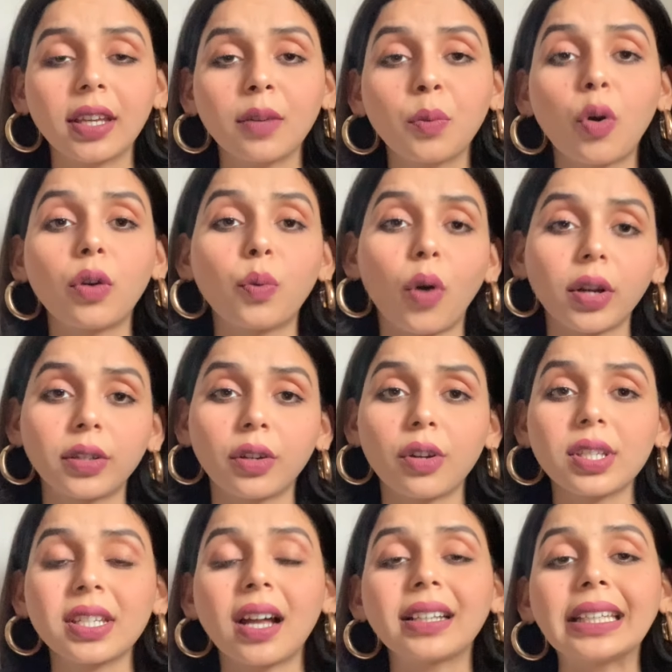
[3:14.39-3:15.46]
more water or
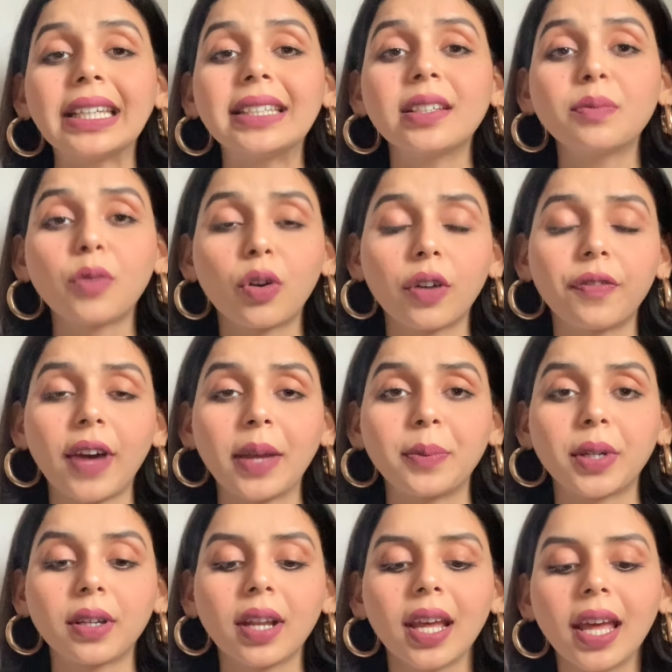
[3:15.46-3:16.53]
start eating more
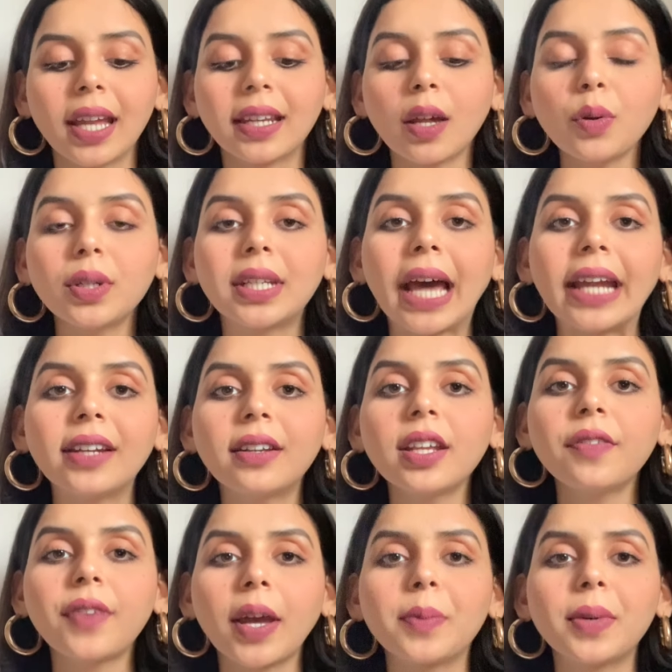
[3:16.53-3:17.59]
fiber. Now, dietary
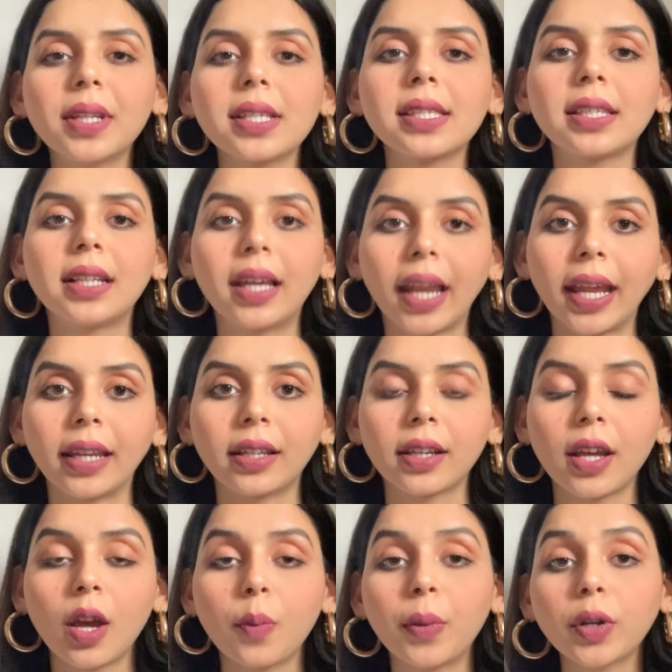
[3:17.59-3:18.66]
fiber is great,
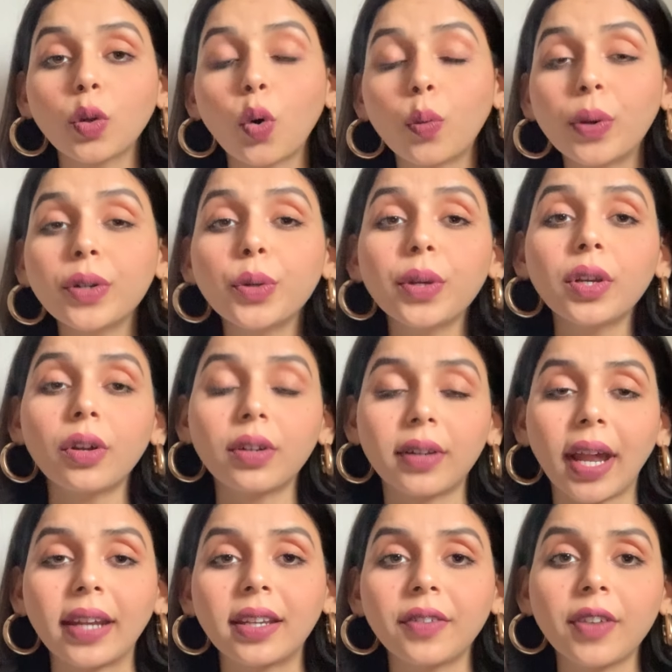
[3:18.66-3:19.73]
but overdoing on
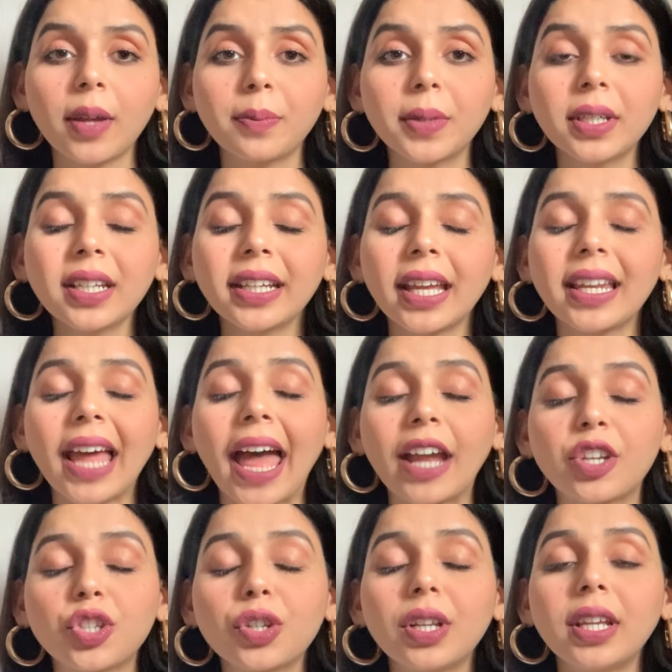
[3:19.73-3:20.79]
dietary fiber can
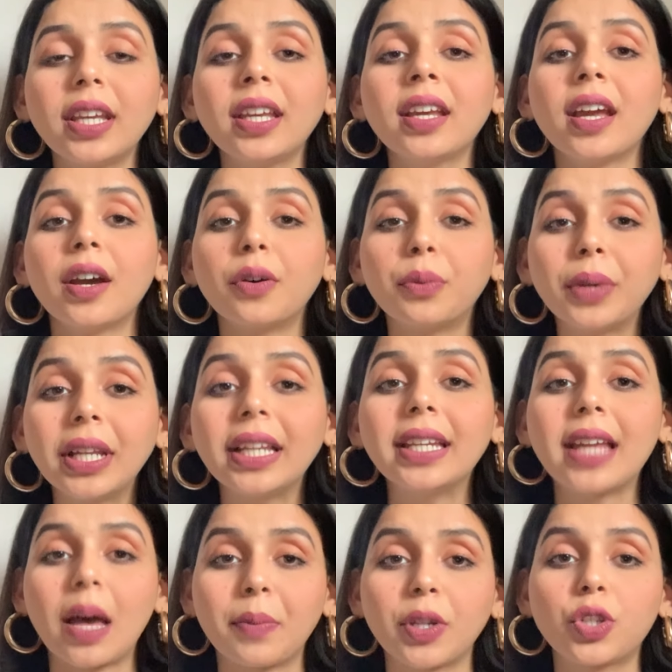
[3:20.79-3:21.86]
actually really
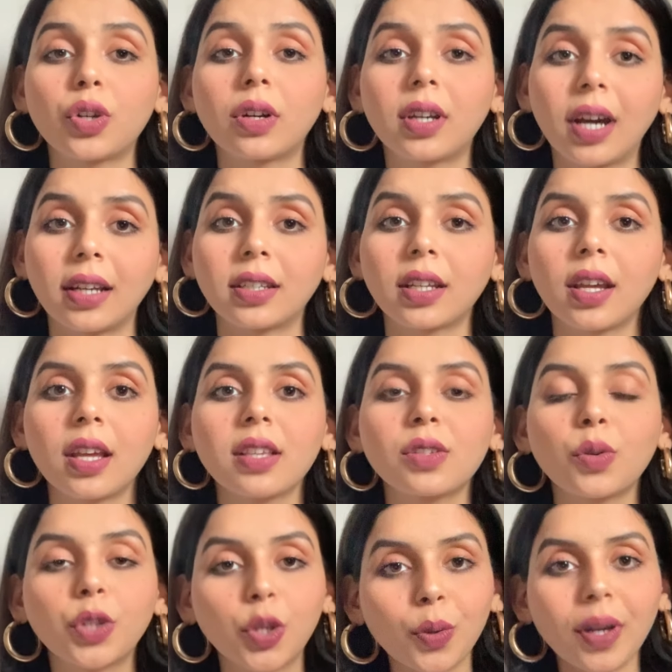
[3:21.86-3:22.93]
damage your gut. So
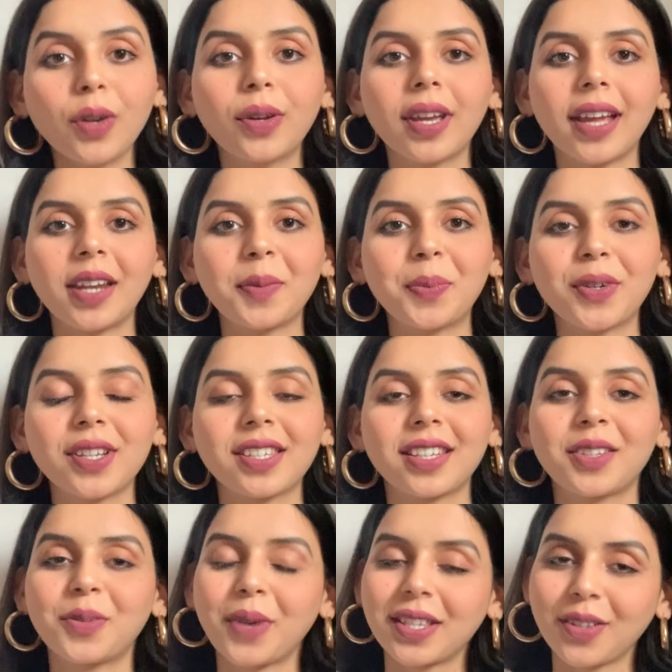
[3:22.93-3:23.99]
you are looking at a person
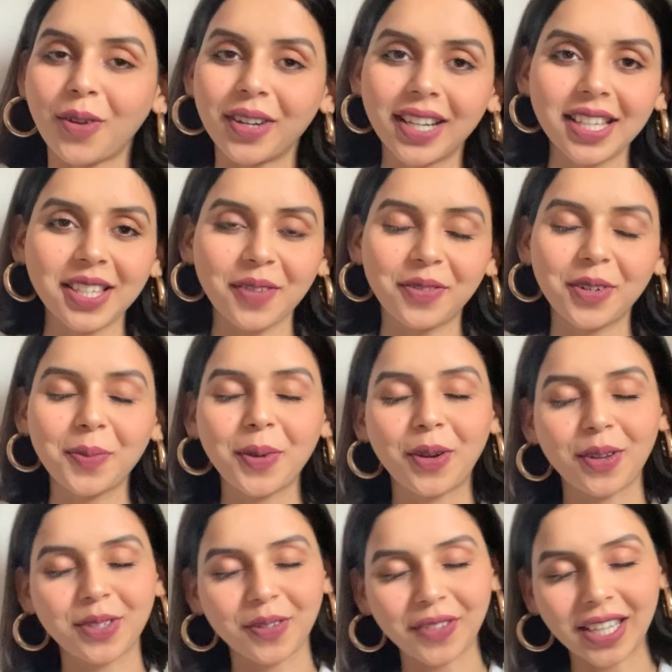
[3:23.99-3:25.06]
who has already suffered
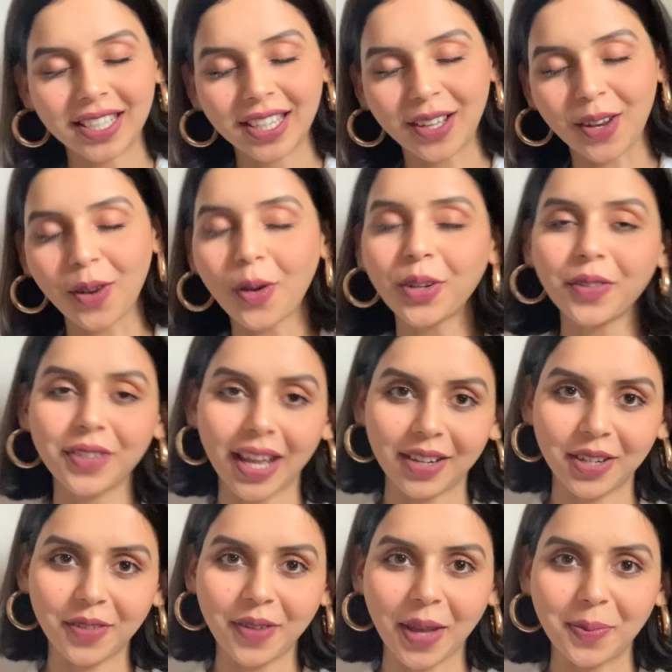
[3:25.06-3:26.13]
because of eating a lot of
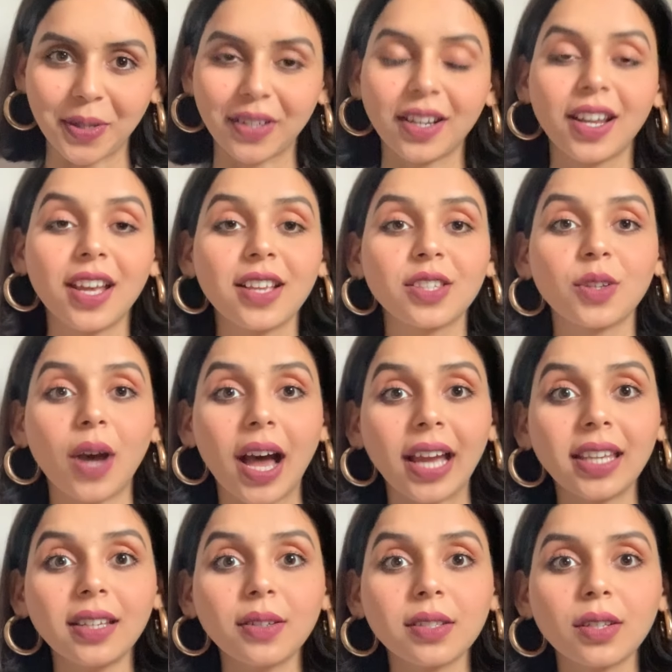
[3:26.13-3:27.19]
dietary fiber. So I
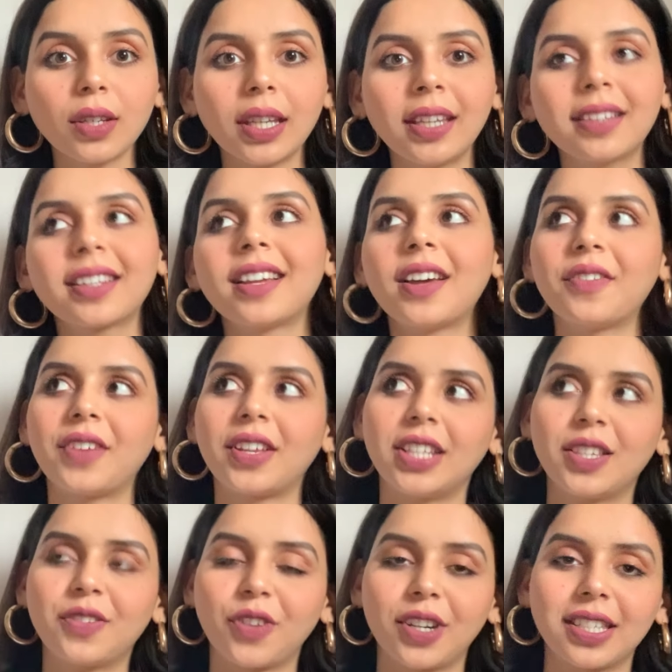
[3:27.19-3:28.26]
used to eat
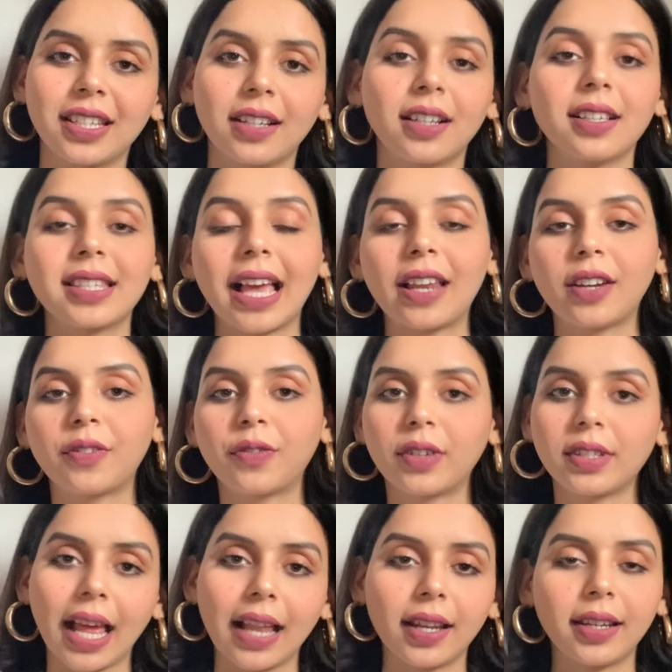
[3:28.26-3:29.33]
veggies for salad
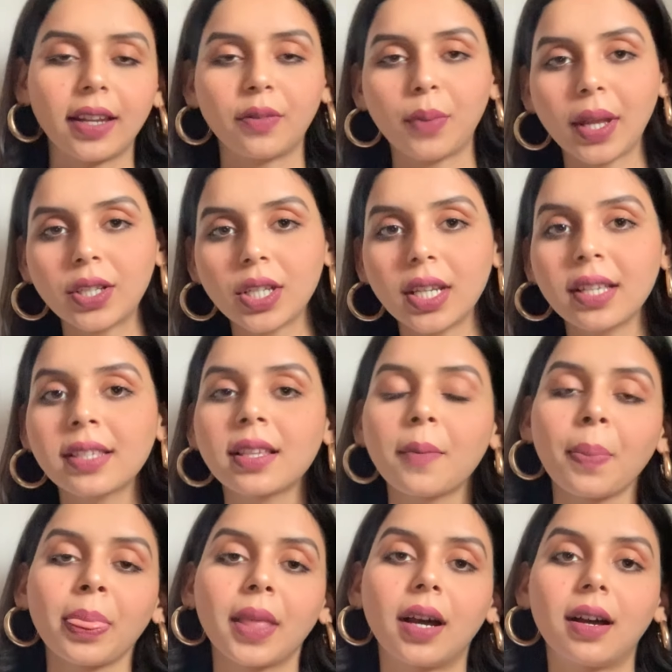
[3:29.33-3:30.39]
and veggies,
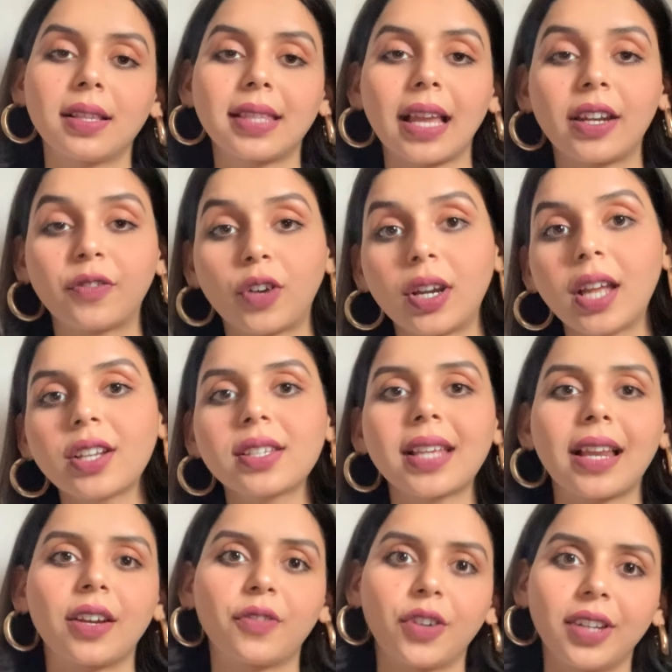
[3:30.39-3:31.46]
salad for lunch,
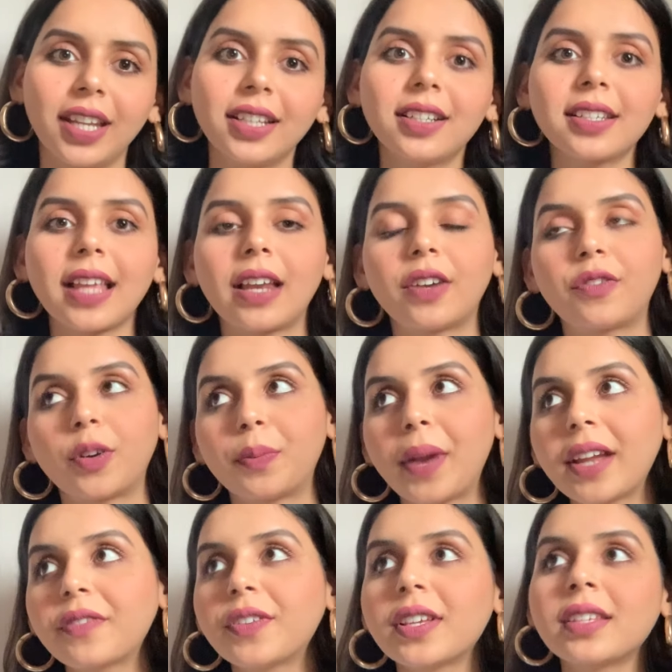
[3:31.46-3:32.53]
salad for dinner, salad for
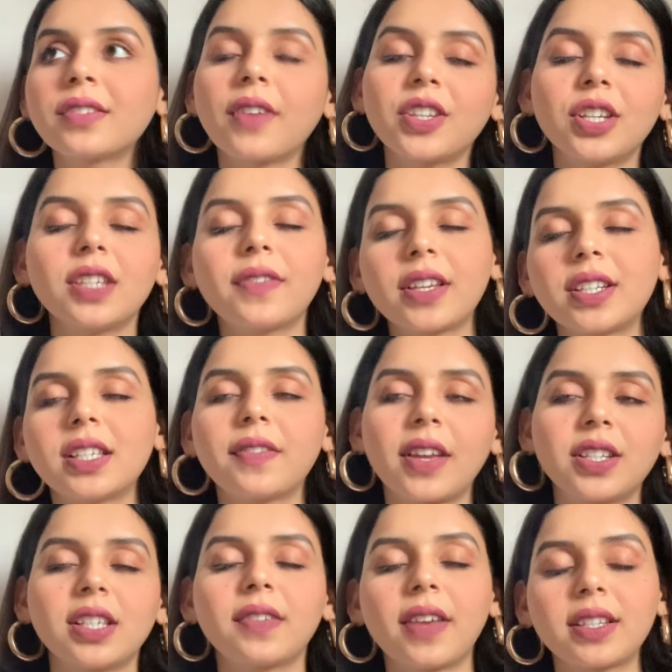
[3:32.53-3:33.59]
breakfast,
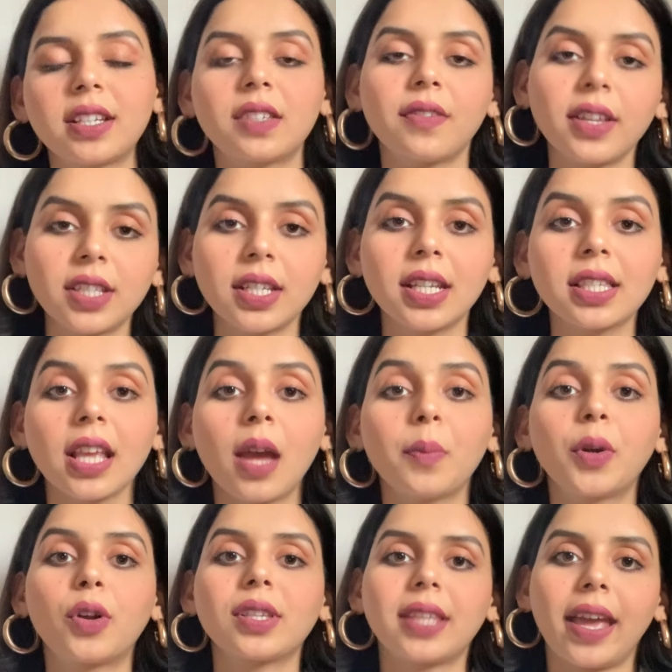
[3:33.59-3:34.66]
veggies,
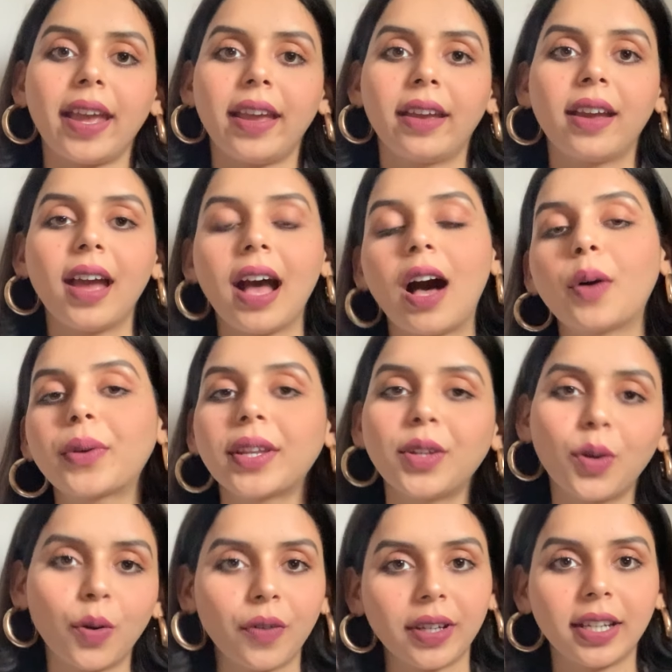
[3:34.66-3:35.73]
because hey, how can you
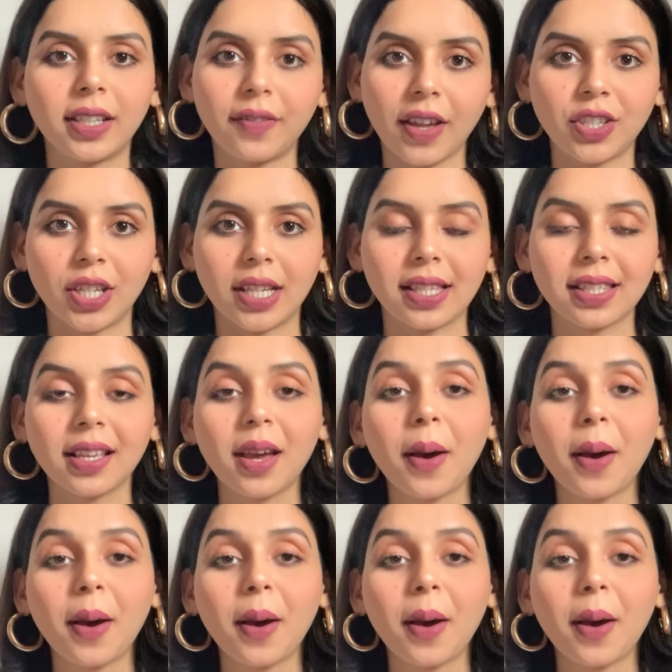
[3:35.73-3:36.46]
overeat veggies?